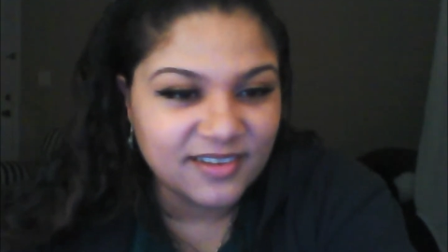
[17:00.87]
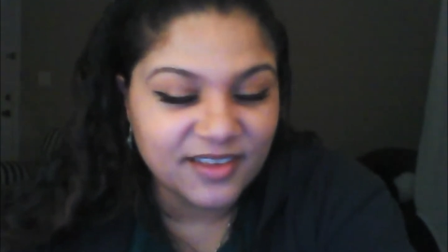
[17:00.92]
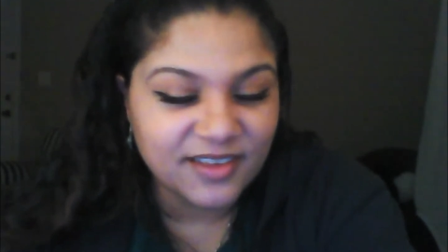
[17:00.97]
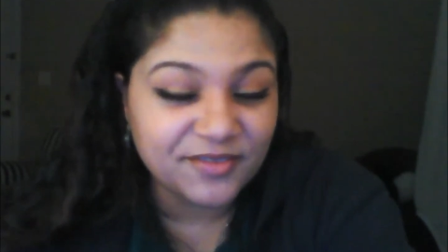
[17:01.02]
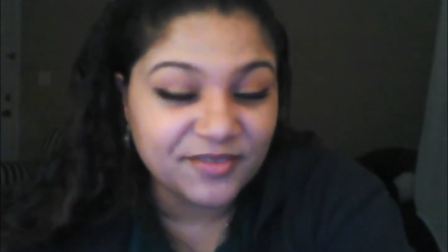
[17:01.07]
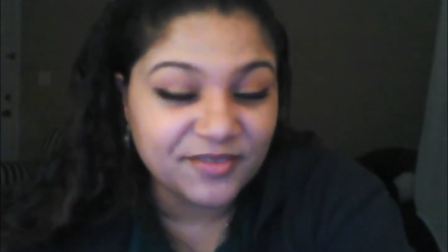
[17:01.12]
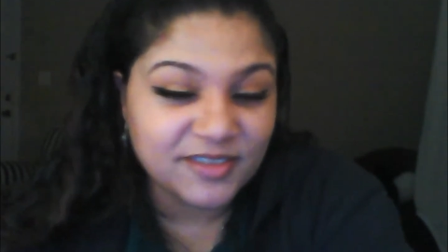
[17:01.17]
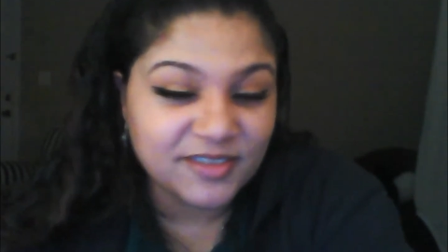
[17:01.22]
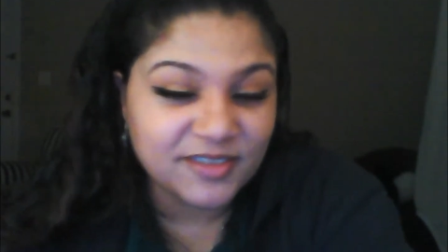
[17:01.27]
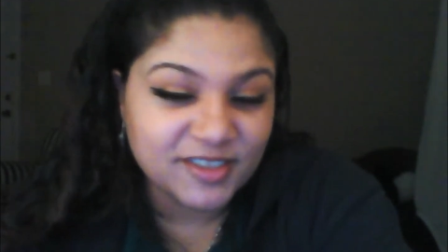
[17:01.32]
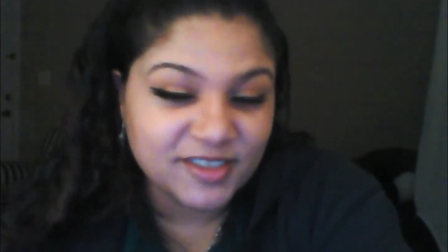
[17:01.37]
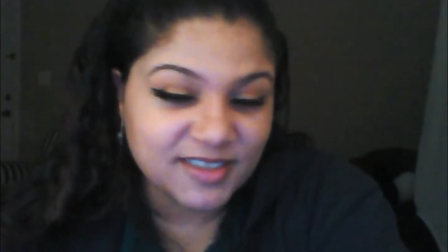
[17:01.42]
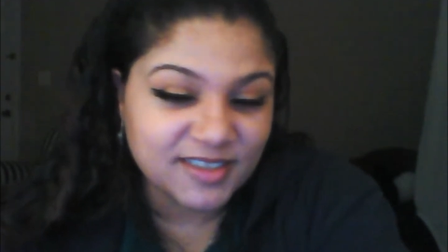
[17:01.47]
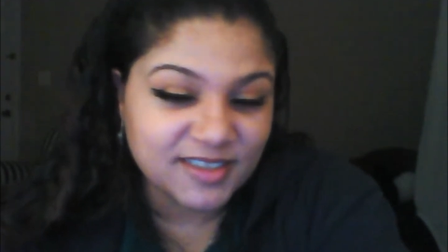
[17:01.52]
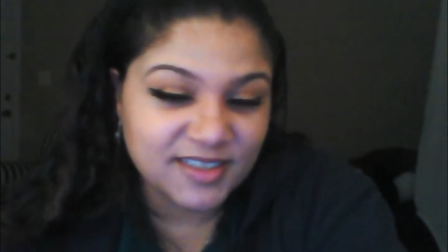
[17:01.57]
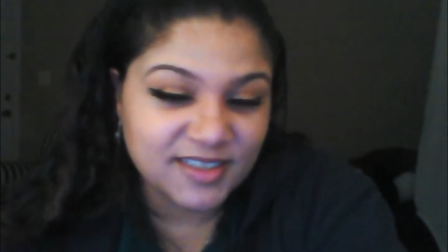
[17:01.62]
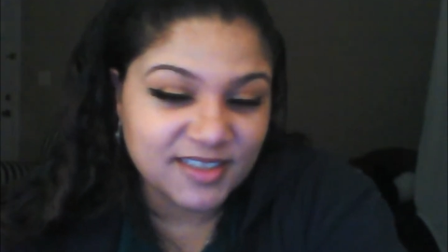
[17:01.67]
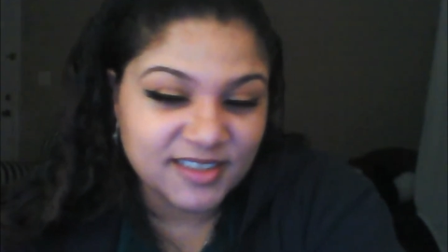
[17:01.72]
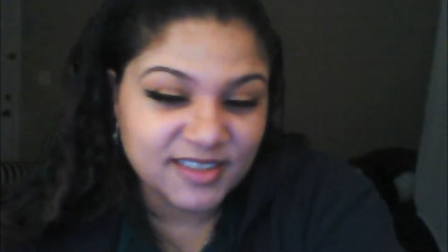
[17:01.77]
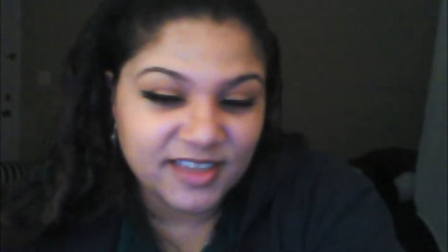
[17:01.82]
even
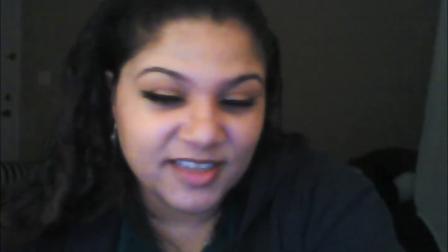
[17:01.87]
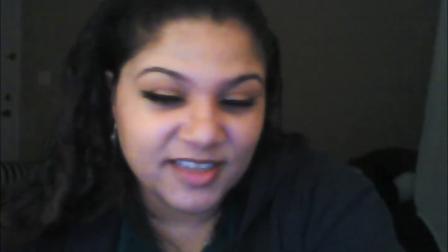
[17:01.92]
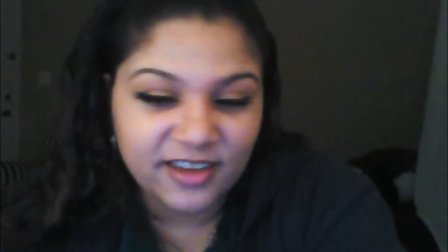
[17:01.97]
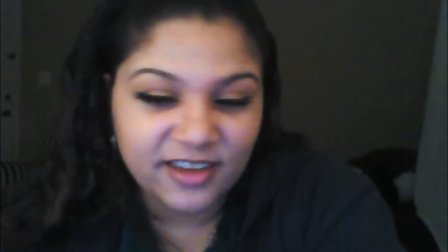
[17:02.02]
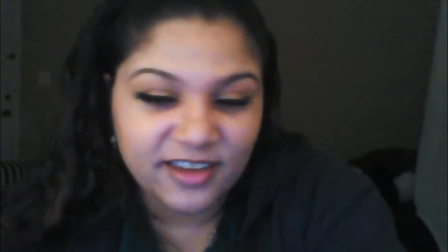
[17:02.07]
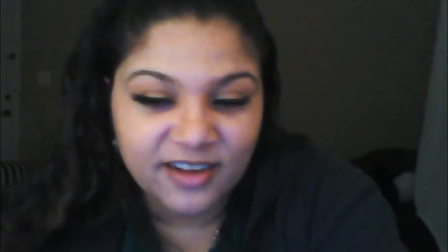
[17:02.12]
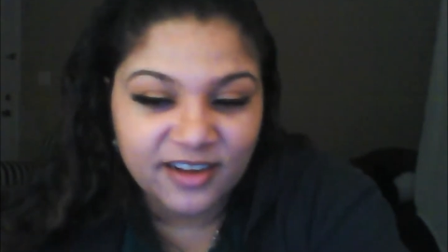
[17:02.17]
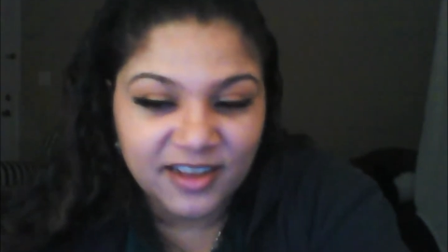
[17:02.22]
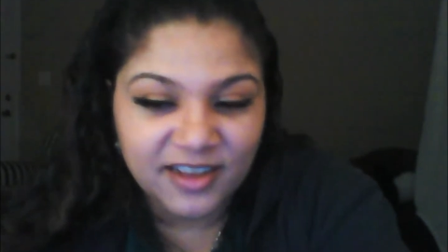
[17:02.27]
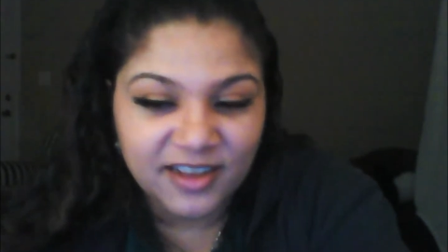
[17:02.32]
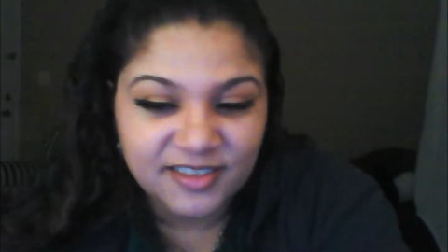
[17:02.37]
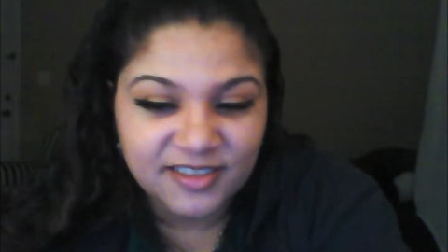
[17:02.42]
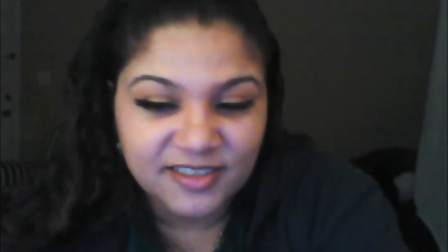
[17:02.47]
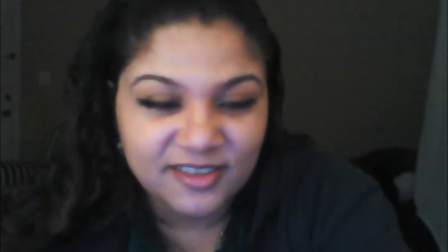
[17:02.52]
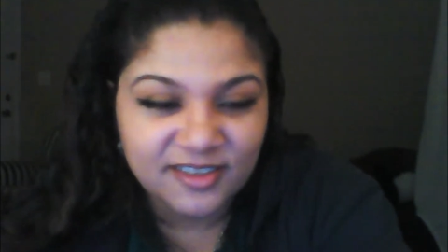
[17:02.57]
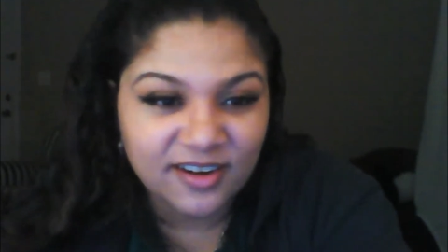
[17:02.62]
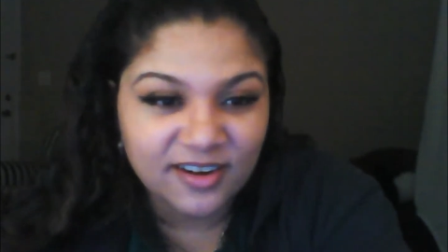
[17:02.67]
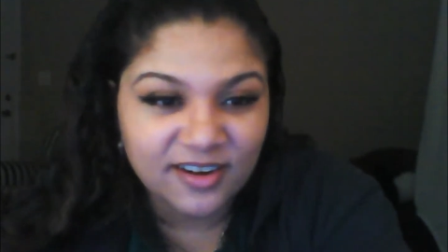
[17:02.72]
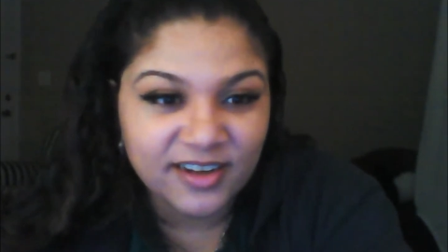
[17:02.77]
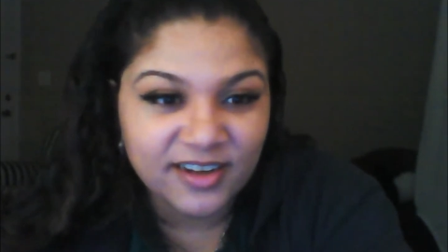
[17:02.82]
just since the year has
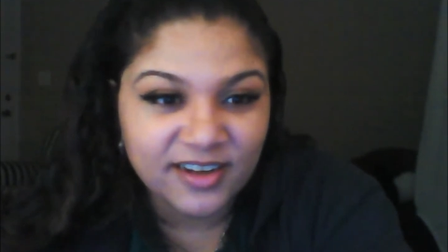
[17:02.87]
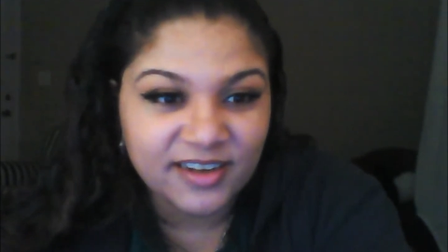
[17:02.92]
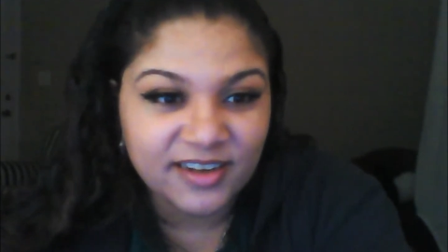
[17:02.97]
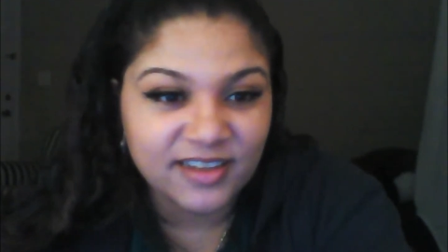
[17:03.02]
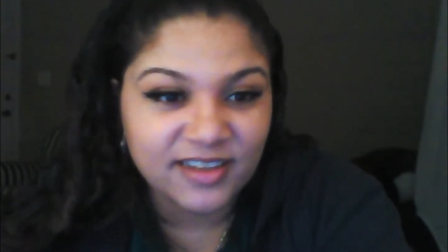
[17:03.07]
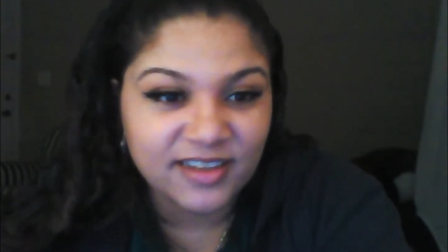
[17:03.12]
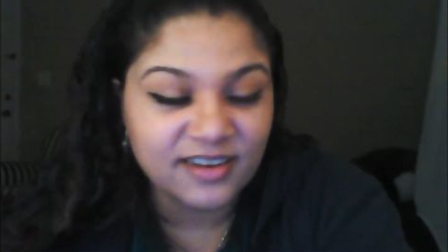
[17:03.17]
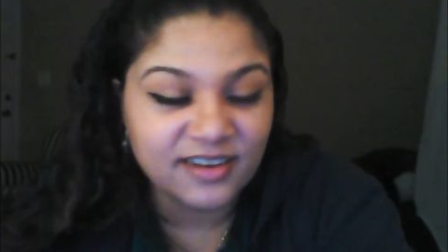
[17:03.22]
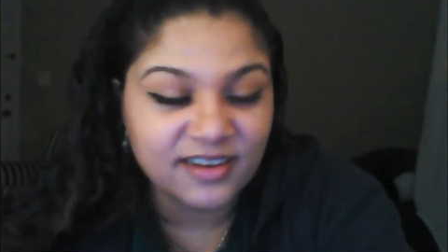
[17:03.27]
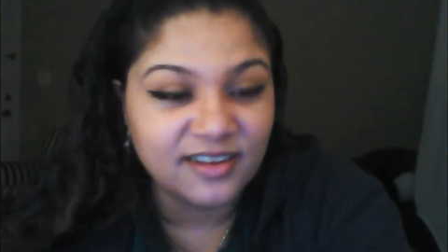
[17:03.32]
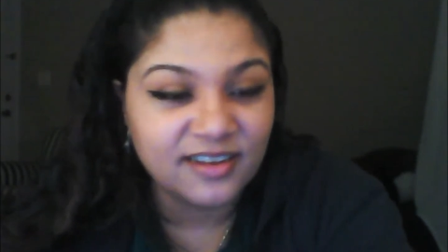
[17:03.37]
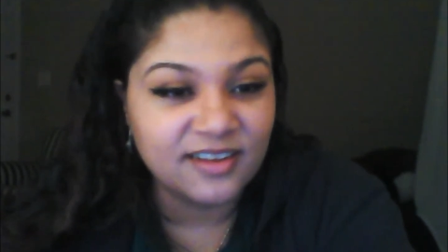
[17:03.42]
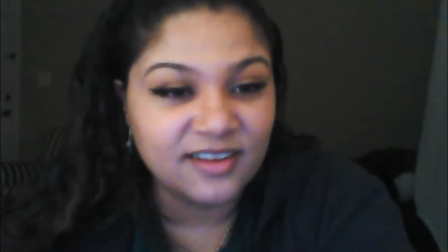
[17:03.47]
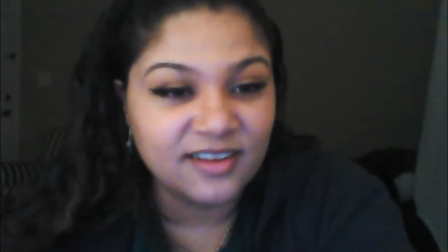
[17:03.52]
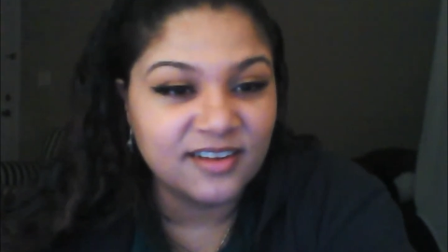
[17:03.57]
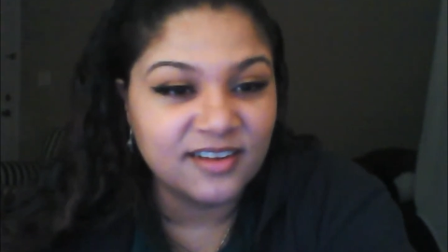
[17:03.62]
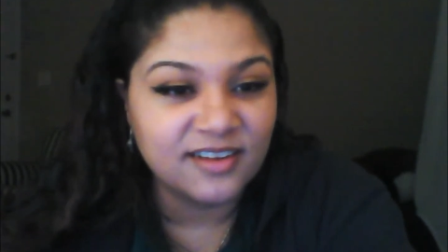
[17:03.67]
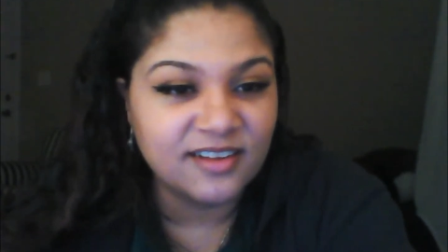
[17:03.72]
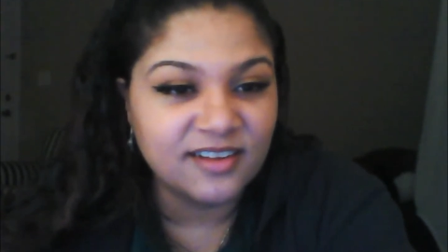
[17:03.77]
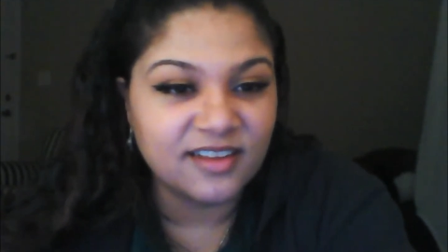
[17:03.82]
started, and
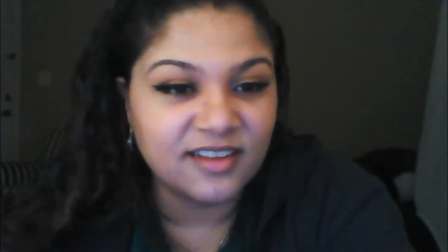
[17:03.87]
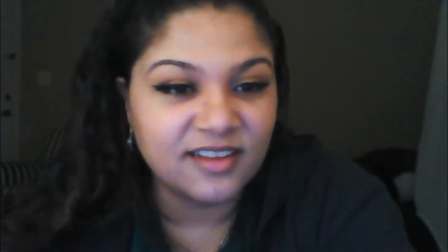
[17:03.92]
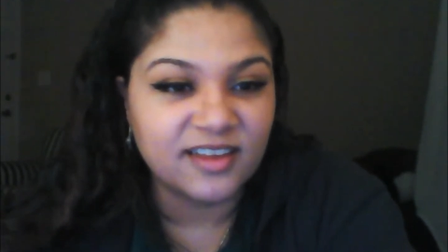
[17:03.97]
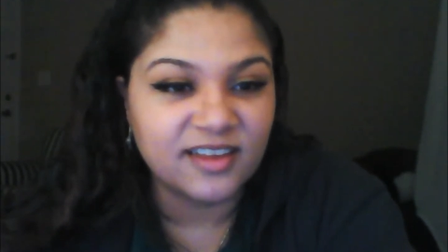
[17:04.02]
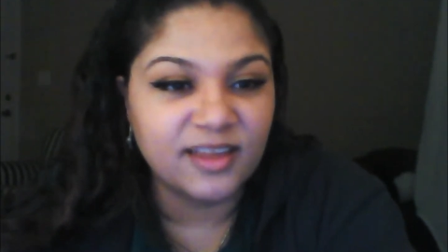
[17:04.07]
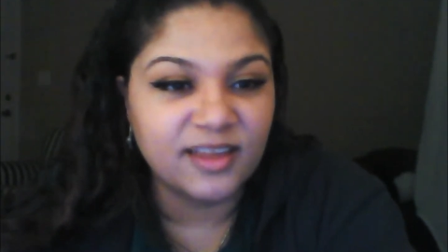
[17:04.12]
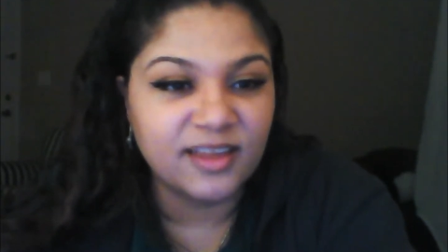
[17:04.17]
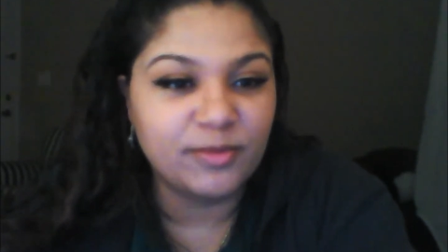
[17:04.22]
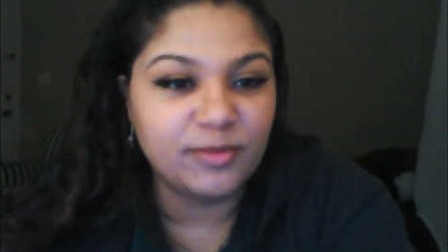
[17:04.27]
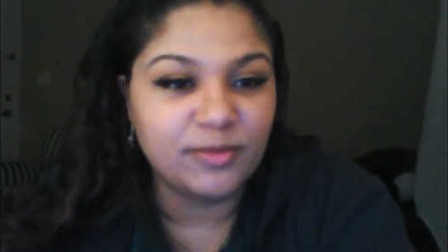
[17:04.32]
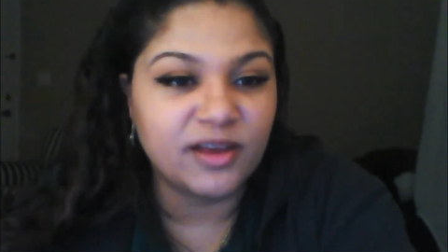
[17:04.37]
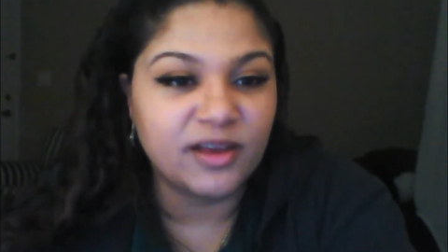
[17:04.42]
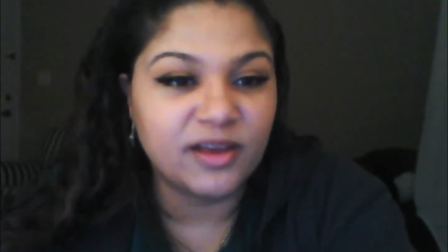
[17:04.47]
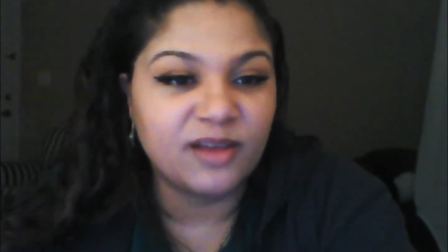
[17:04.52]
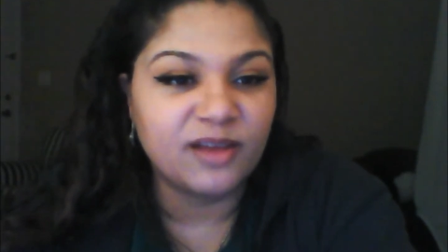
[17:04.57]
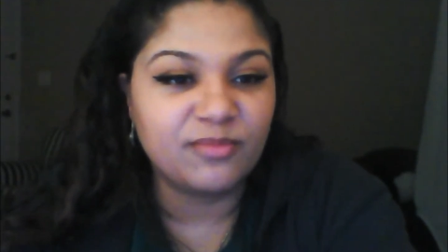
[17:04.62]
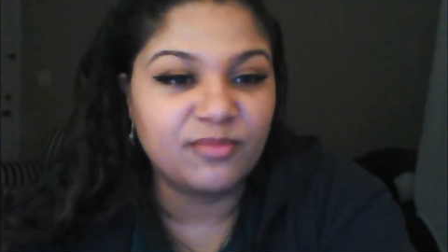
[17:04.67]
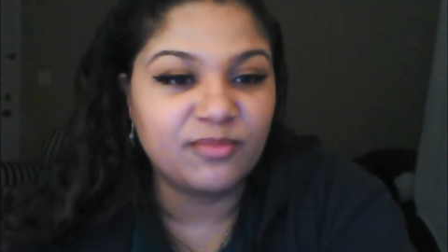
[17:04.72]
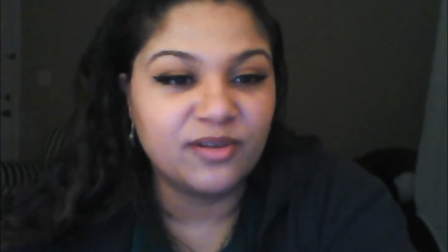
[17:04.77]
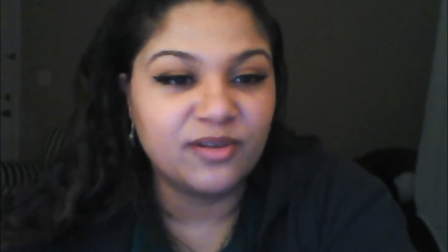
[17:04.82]
like keeping
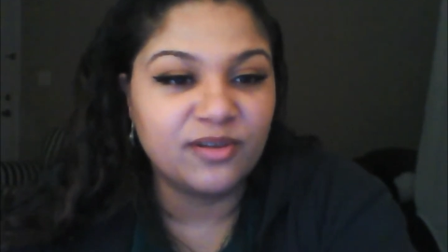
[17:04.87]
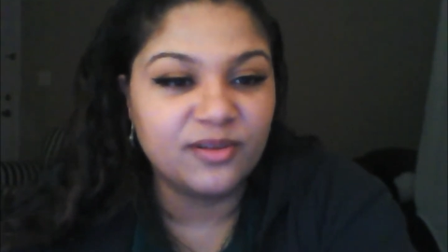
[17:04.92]
up